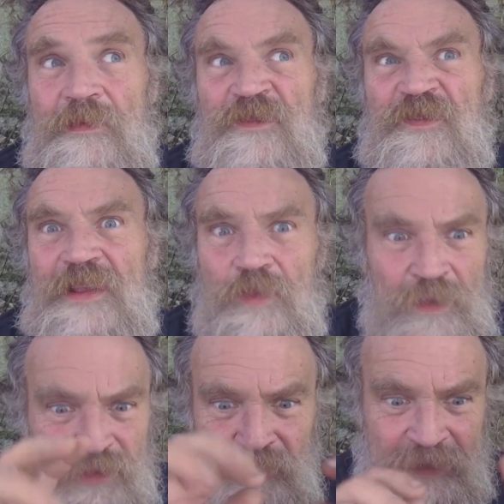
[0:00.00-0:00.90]
A fiddle,
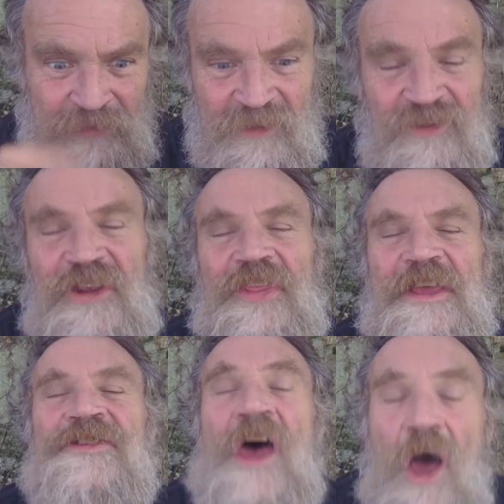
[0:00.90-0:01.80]
when you're touching
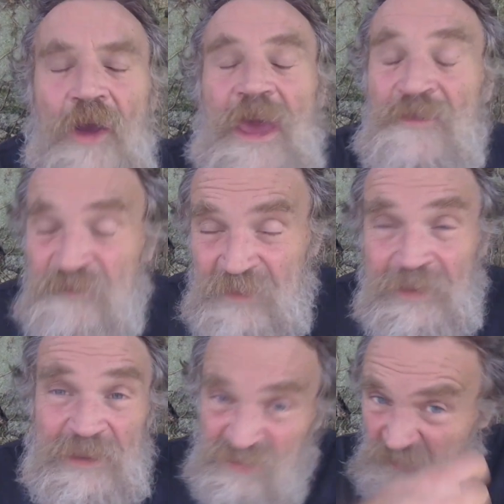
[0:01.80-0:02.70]
things. Okay, a
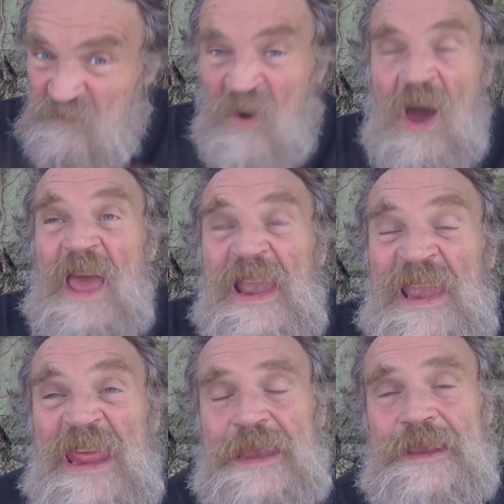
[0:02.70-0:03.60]
fiddle is a
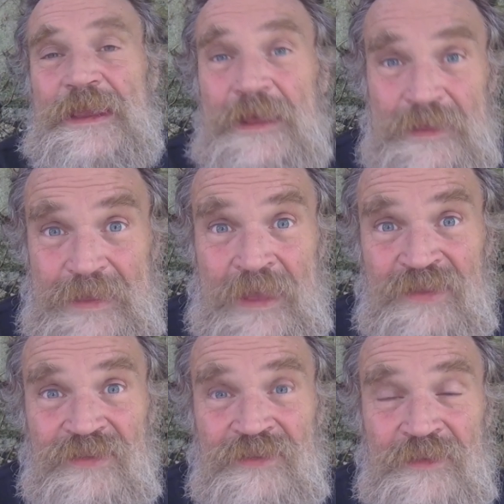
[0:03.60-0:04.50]
violin.
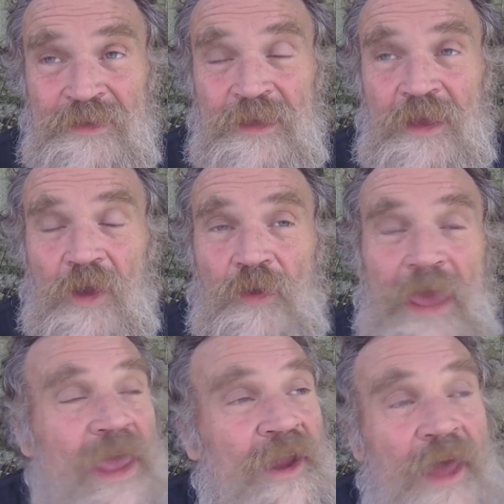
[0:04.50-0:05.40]
Yes?
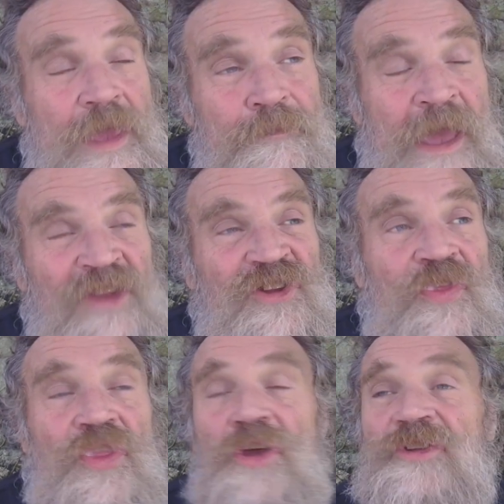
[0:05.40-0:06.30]
okay and i
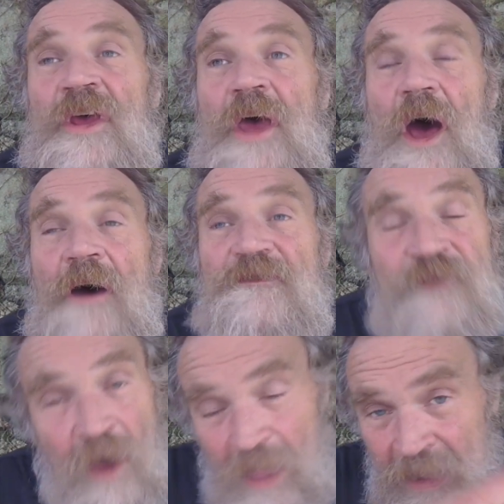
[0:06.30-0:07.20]
imagine that a
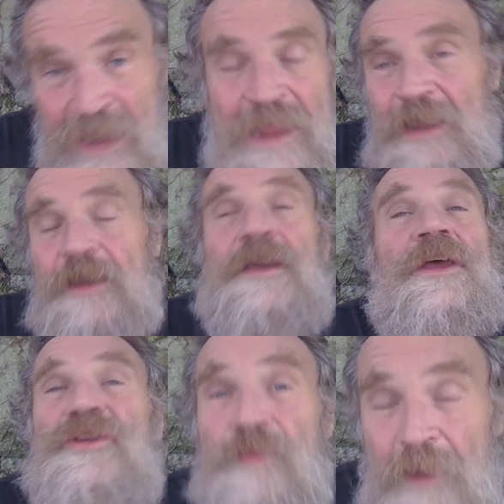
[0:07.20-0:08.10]
violin
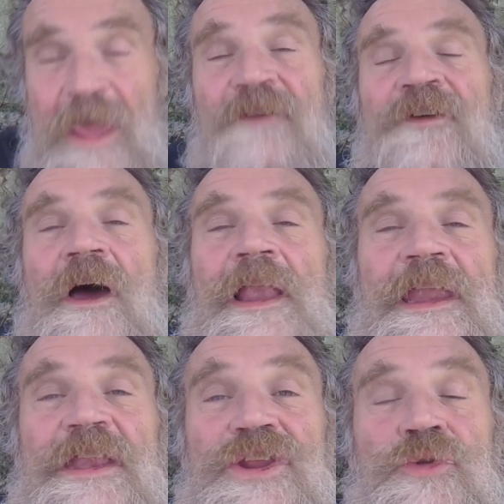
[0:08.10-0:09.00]
to play a
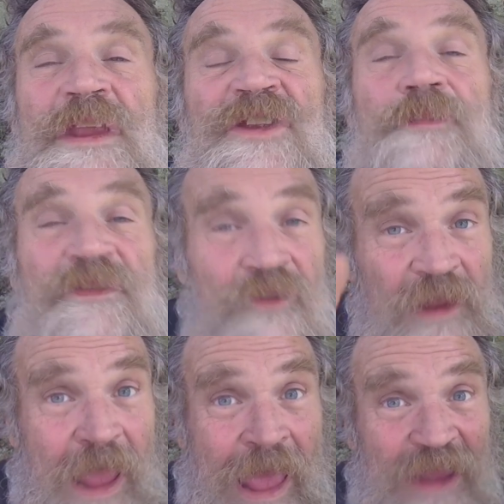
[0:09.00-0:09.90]
violin you need to be
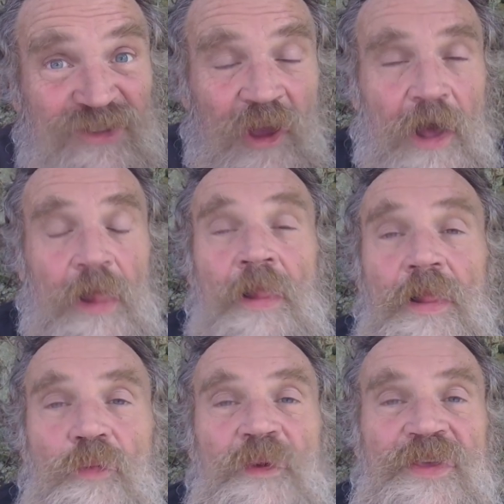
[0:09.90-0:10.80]
very agile
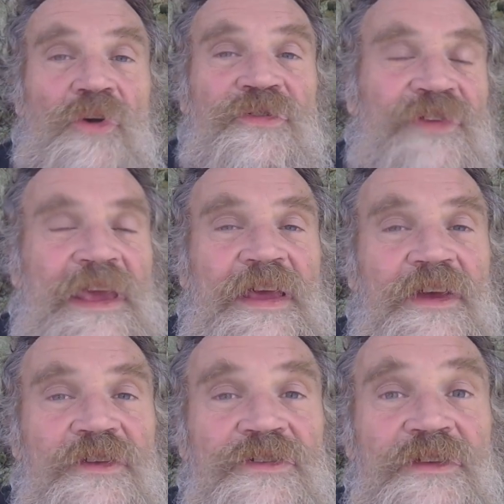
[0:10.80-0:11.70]
with your
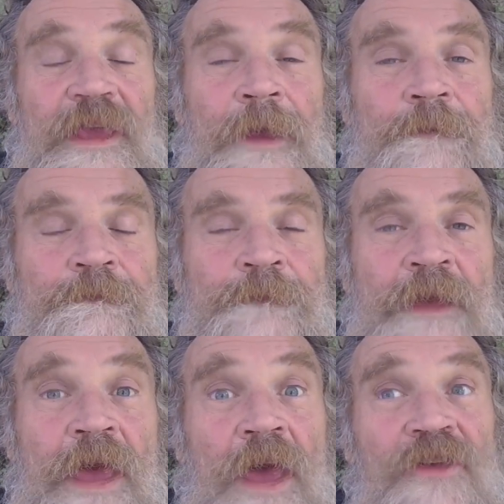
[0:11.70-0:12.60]
fingers yeah
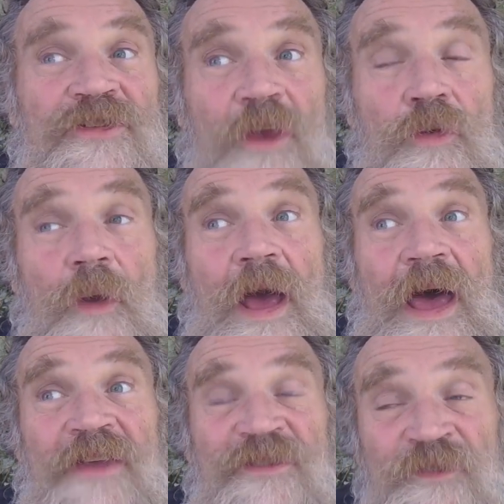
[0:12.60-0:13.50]
so
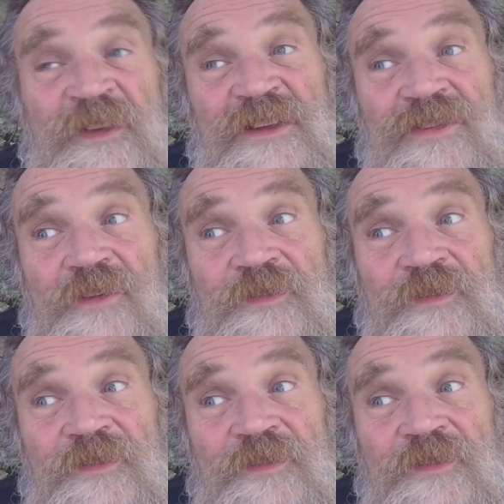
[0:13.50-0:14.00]
as fit as a